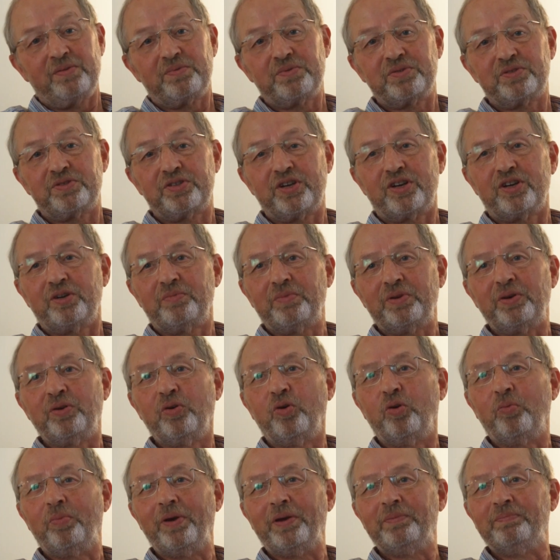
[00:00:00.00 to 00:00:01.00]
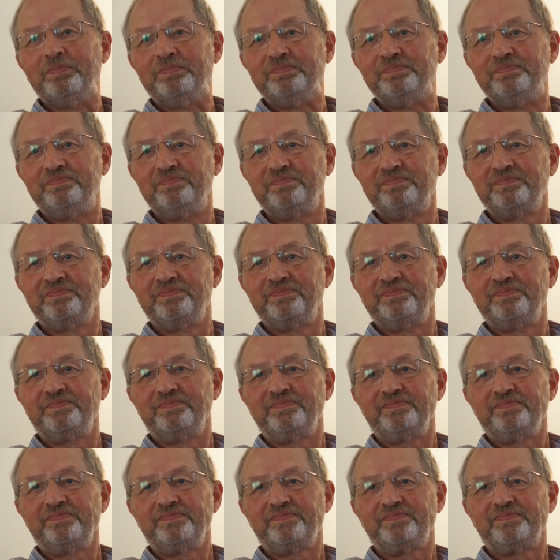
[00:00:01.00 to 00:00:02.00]
was Jeremy Corbyn.
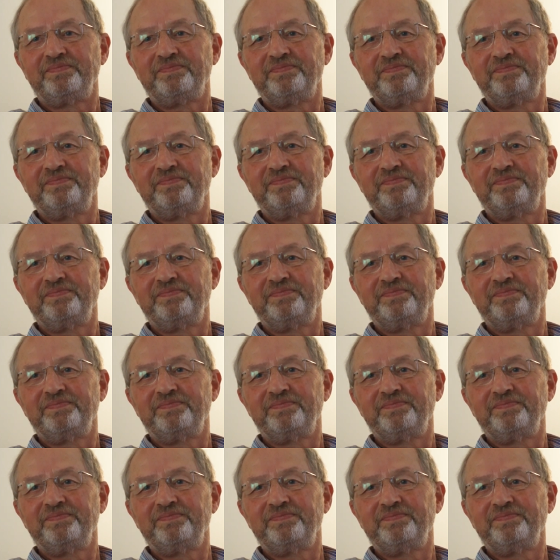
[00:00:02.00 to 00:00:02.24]
The Miners'